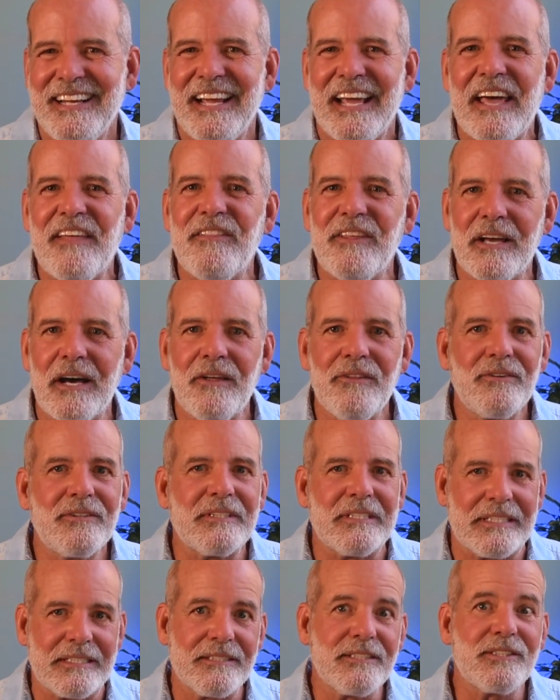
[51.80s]
And the other
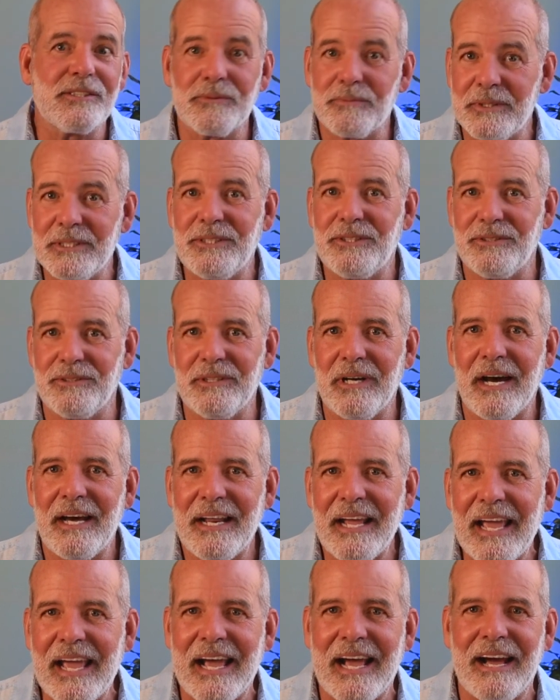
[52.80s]
is that we do not
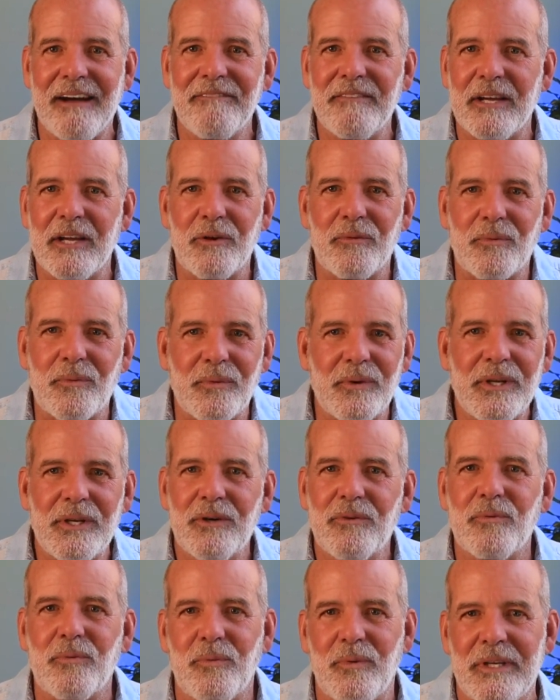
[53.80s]
have a
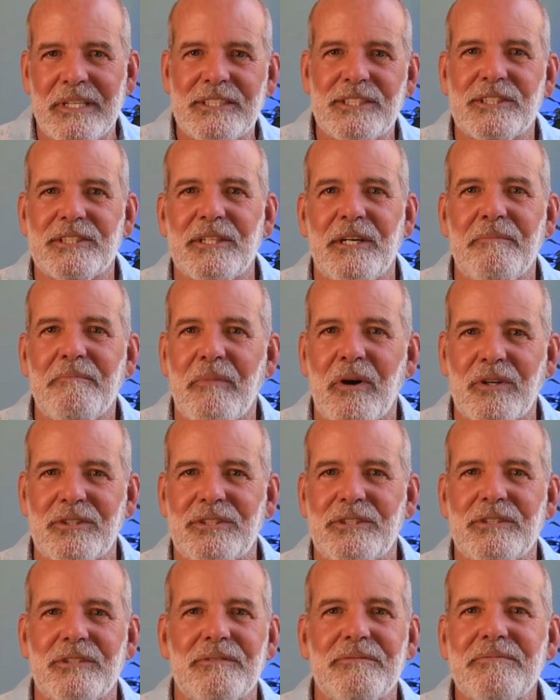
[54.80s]
real rich
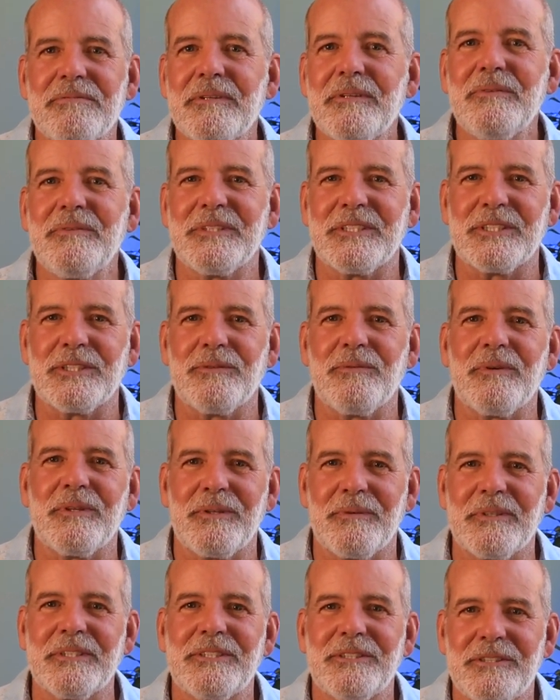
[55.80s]
emotional fluency
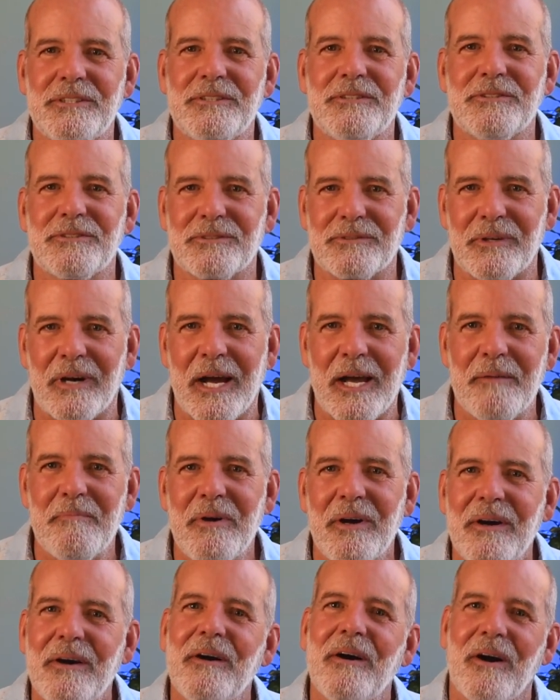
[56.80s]
with which to describe
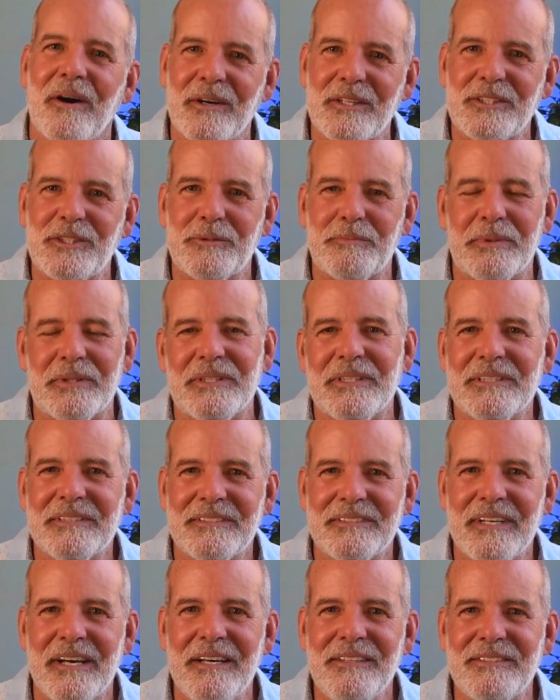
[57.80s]
our
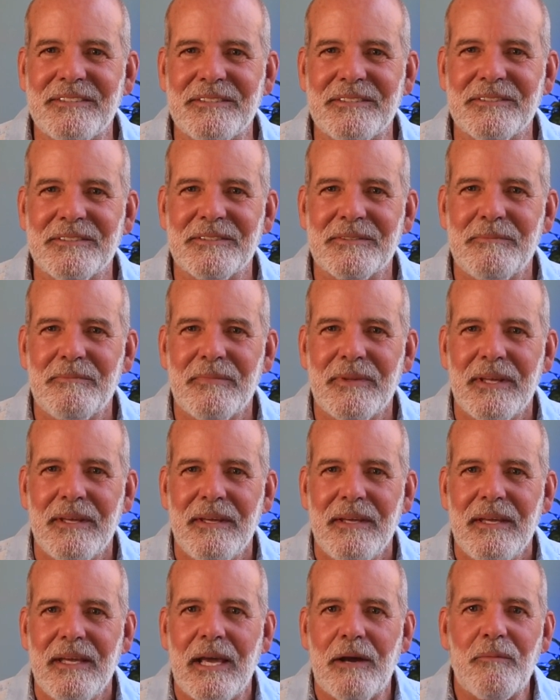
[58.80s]
experience to others.
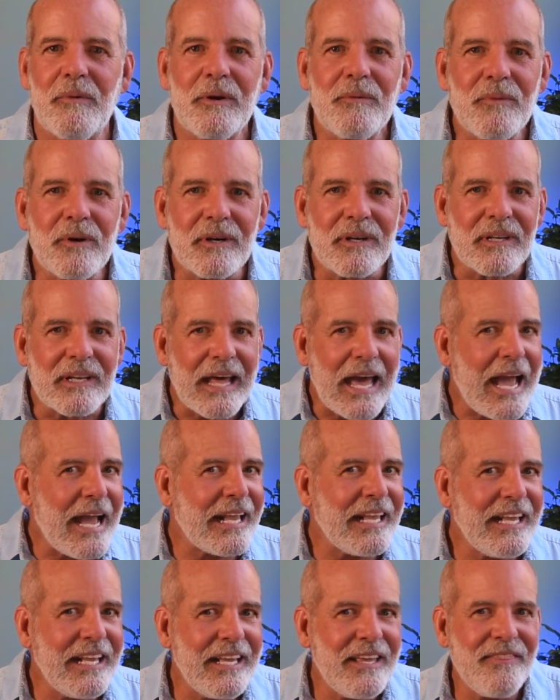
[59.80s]
And when we're
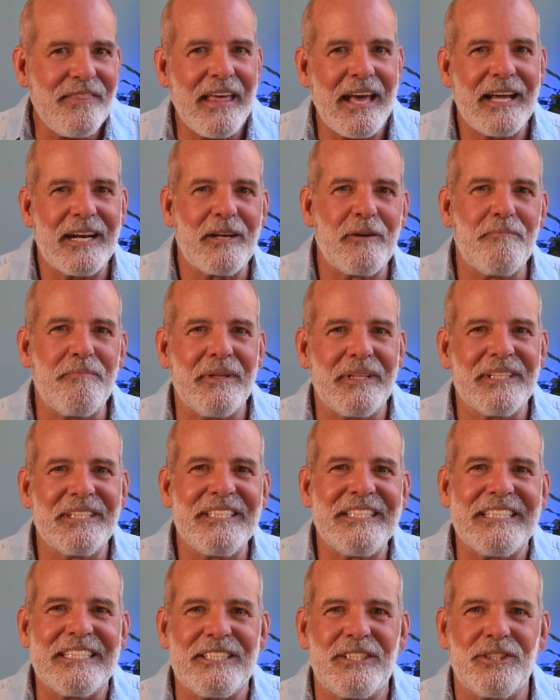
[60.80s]
lacking in that
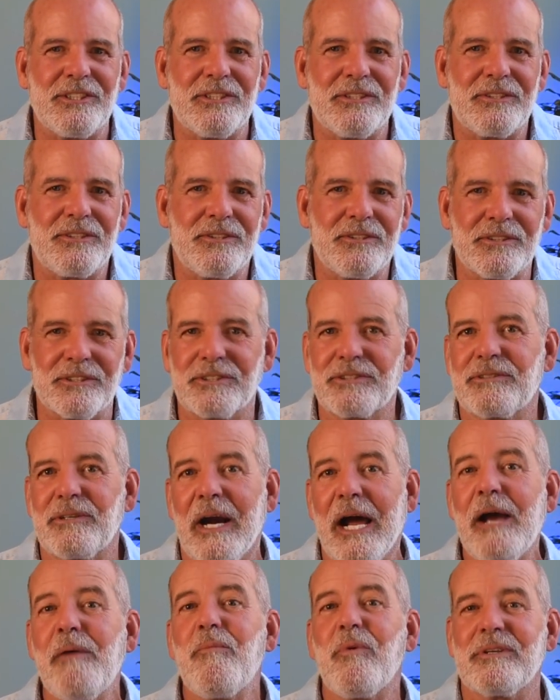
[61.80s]
ability to
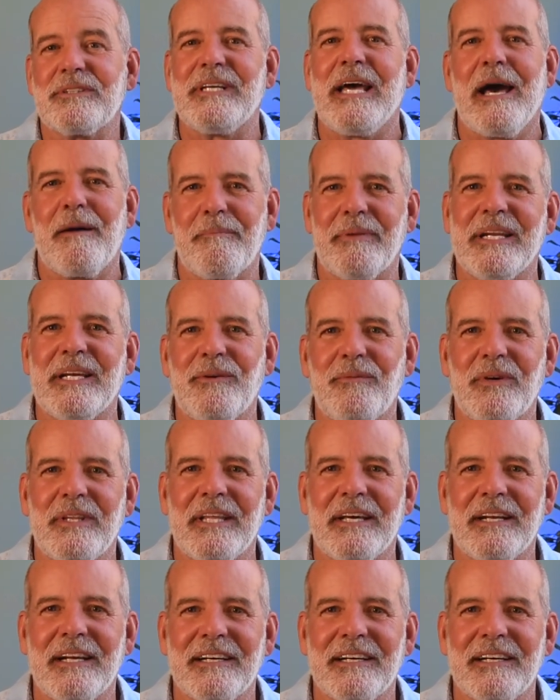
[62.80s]
describe what's happening within